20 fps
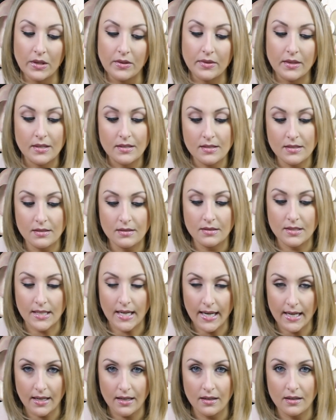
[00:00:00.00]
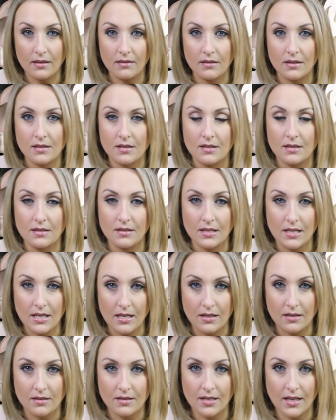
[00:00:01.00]
this diet and this
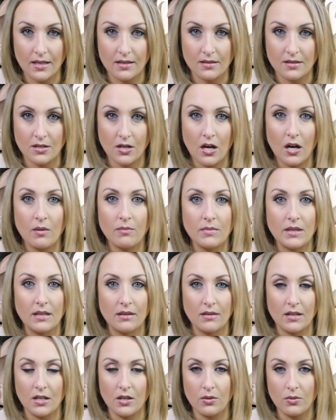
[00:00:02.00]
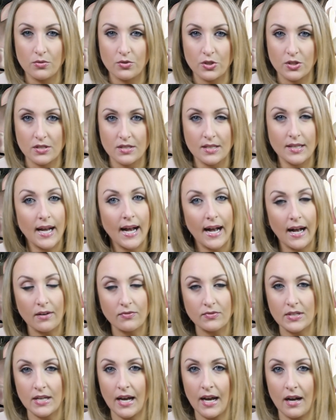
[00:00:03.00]
disease has taught me that you just
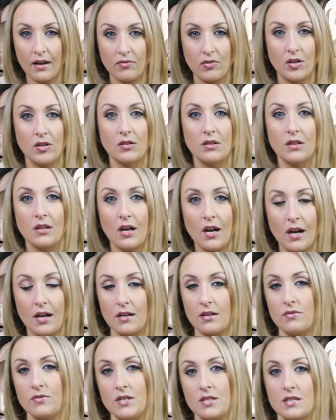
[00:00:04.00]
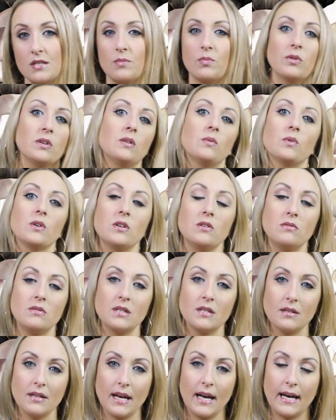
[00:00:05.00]
have to have a lot of discipline where you
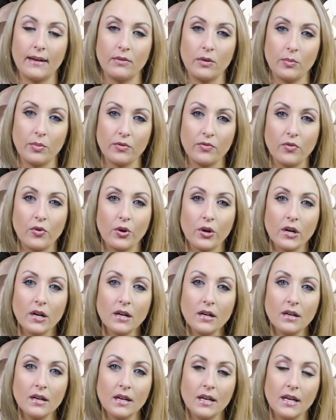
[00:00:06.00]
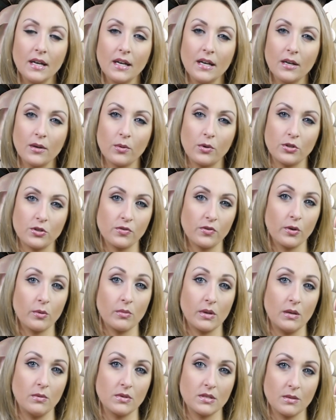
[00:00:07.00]
didn't have it before, which for
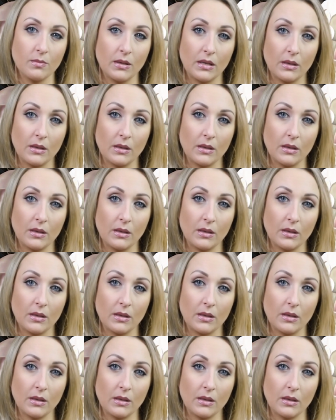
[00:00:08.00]
me was a